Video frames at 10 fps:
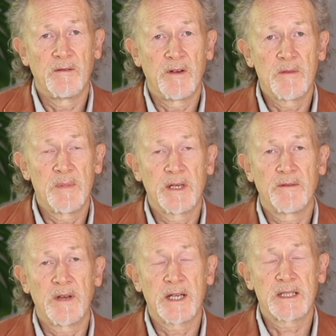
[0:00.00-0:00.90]
very big
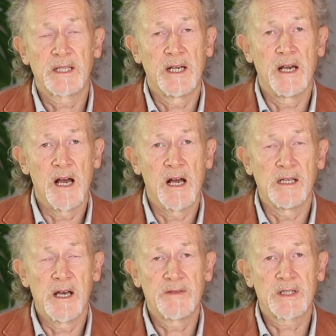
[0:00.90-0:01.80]
effect, our
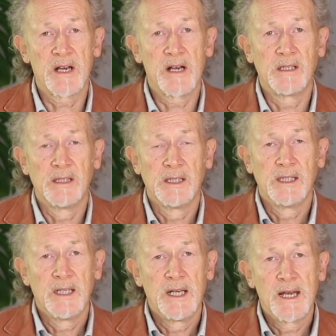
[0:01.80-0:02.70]
lifestyle,
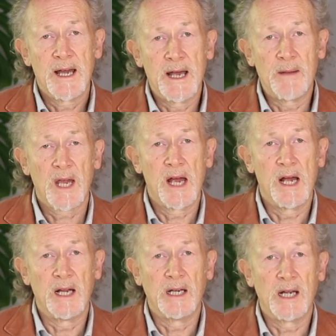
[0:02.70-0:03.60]

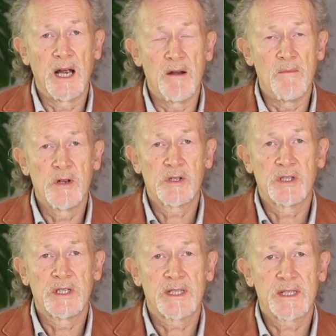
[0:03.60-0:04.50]
our
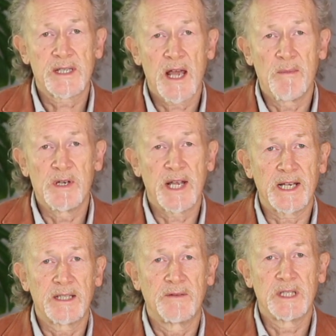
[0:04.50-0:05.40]
emotions, how much
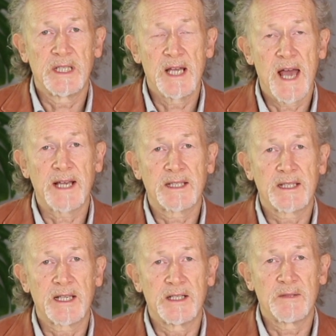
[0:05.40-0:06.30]
activity,
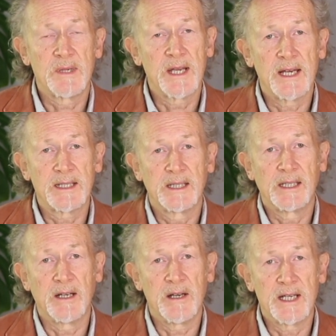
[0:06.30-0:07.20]
exercise we get,
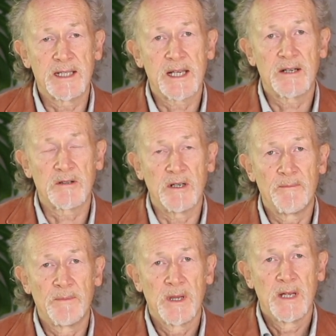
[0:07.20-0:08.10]
etc.
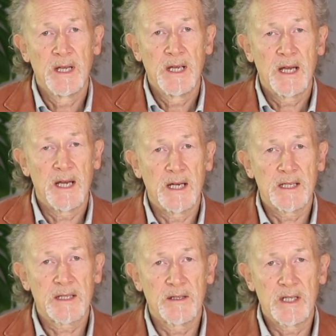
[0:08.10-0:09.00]

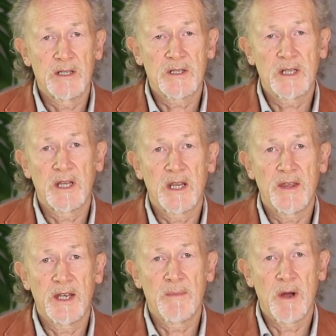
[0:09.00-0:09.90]
So the interesting
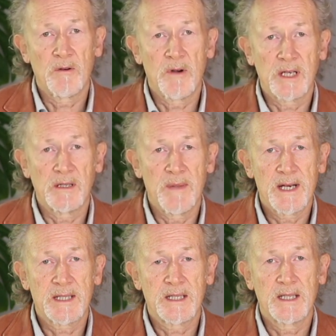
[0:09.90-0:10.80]
thing about Oriental
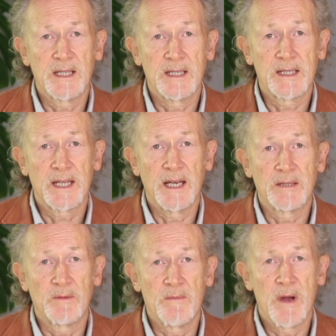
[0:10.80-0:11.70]
medicine is
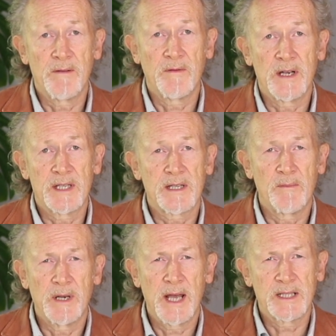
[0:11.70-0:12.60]
that we might find
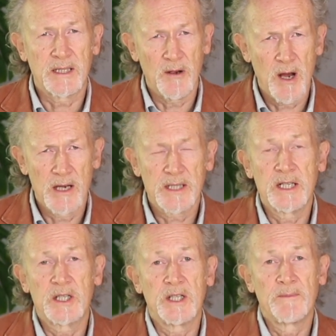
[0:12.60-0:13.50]
someone has low heart
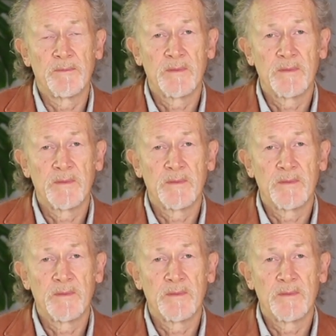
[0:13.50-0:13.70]
energy,